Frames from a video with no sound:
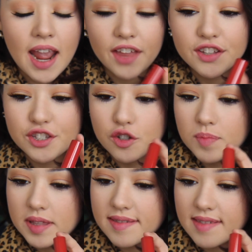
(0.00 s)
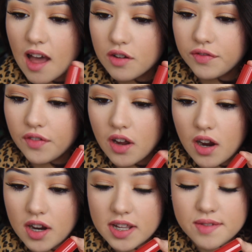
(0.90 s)
And the tube itself
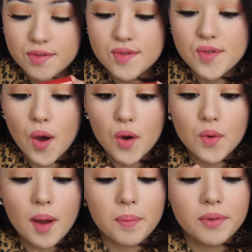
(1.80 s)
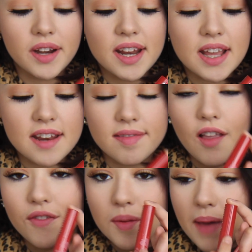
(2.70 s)
is so pretty. I just
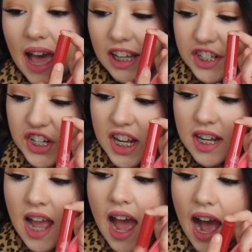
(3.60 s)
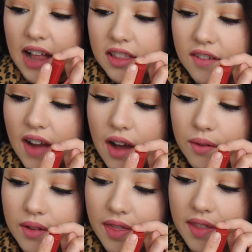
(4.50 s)
love the packaging. I love
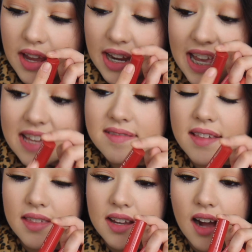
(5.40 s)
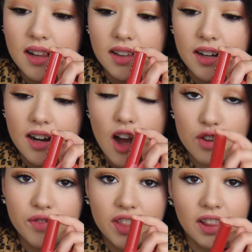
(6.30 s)
how it is the color
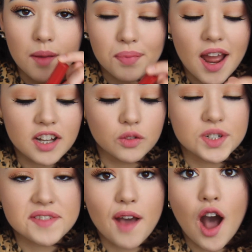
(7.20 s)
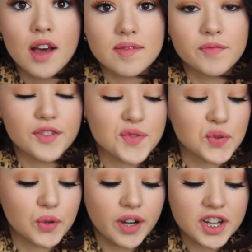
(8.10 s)
of the lip product, which is awesome for
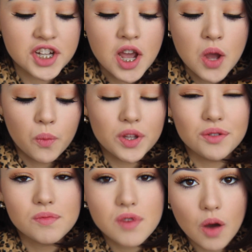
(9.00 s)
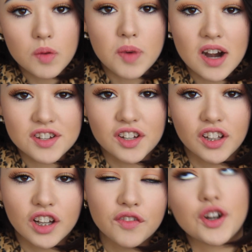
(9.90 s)
storage. When you know what product you're
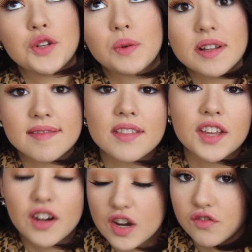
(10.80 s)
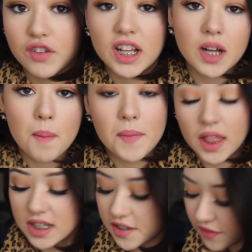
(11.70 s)
looking for and you don't want to sit there and read a
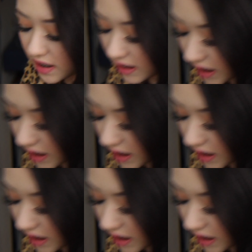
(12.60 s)
million different